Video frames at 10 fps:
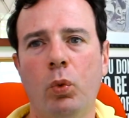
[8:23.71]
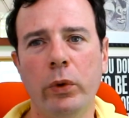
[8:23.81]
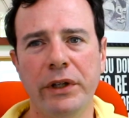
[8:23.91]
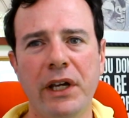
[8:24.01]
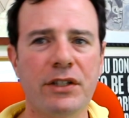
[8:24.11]

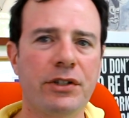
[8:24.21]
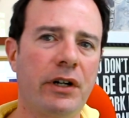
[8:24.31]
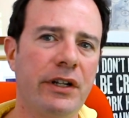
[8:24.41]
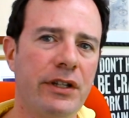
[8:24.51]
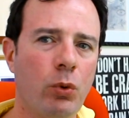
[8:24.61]
When you get
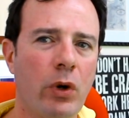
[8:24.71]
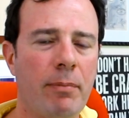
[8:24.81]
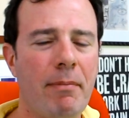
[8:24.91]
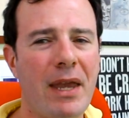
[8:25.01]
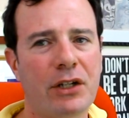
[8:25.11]
started, you want
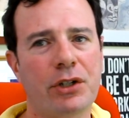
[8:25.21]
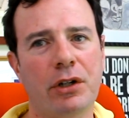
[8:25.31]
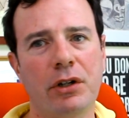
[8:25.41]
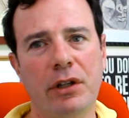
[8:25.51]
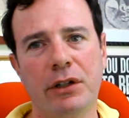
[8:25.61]
to make
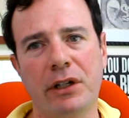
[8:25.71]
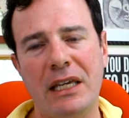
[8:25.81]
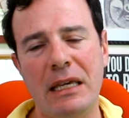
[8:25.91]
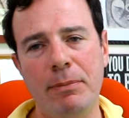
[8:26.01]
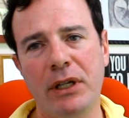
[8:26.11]
sure that you're
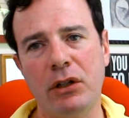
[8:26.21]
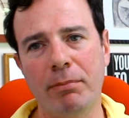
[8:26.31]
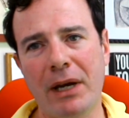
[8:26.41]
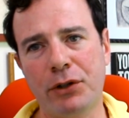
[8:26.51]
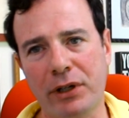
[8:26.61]
keeping your
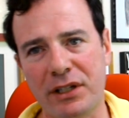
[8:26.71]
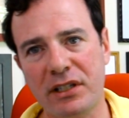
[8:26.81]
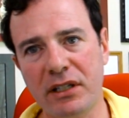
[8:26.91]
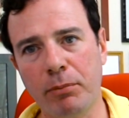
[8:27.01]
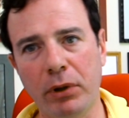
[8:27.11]
metrics
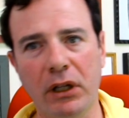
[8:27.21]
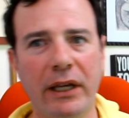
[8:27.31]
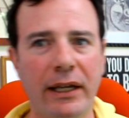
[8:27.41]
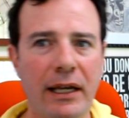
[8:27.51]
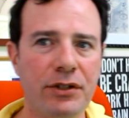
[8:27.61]
simple.
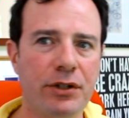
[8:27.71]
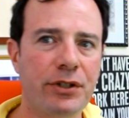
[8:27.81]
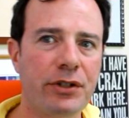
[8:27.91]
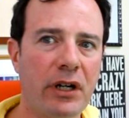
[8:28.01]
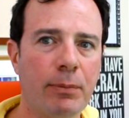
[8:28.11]
And as your
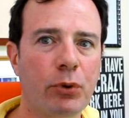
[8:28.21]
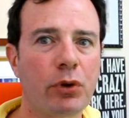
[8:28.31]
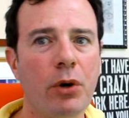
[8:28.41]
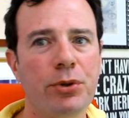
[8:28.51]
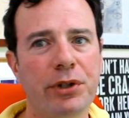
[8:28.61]
startup
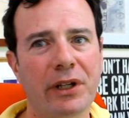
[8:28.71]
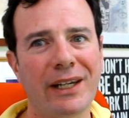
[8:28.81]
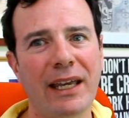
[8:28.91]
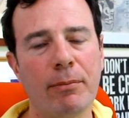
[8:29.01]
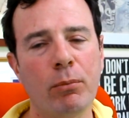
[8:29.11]
grows, you're going
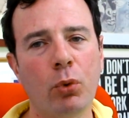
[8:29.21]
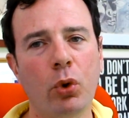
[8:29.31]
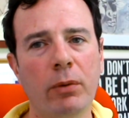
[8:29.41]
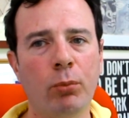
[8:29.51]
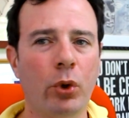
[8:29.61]
to get
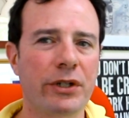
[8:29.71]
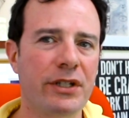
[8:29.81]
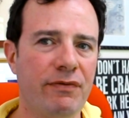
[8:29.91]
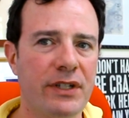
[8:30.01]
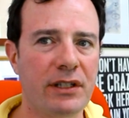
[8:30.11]
more and more
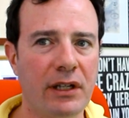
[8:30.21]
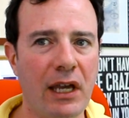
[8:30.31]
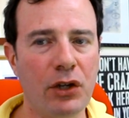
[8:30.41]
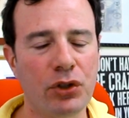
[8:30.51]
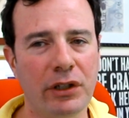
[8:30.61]

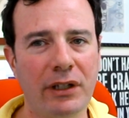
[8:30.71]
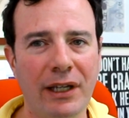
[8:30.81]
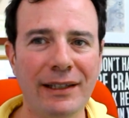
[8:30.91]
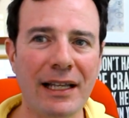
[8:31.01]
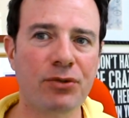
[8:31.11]
sophistication.
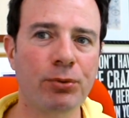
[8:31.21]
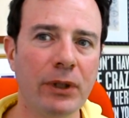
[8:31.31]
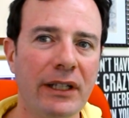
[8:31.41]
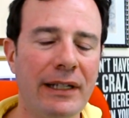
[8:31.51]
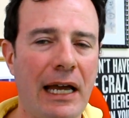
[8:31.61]
And that's
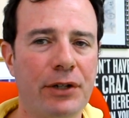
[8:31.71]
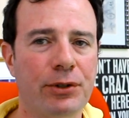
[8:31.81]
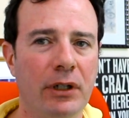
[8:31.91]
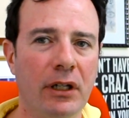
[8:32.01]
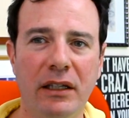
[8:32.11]
really
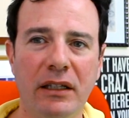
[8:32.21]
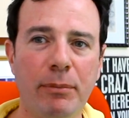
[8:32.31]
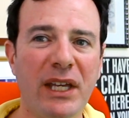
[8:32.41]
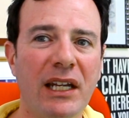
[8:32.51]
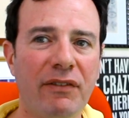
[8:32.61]
natural. In the
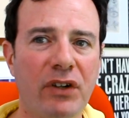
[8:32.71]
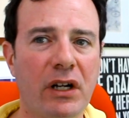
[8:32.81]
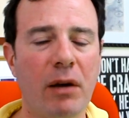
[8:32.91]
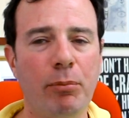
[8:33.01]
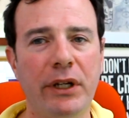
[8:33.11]
beginning of your
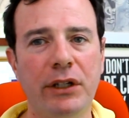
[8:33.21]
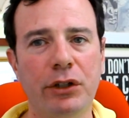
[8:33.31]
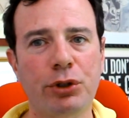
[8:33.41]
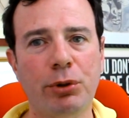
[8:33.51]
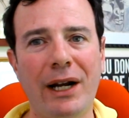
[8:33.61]
company,
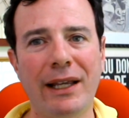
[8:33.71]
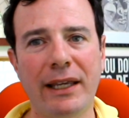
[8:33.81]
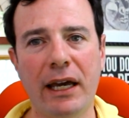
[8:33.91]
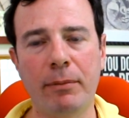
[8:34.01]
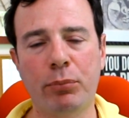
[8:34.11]
you're trying to
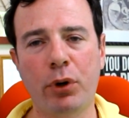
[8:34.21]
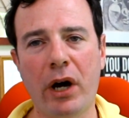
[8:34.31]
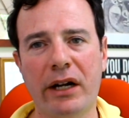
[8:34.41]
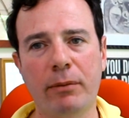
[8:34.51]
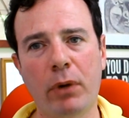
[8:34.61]
get
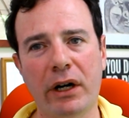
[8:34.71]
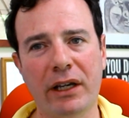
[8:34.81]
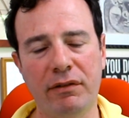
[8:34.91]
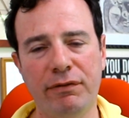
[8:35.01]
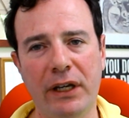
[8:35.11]
product
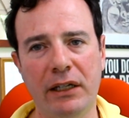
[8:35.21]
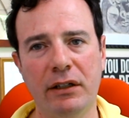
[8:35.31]
market fit.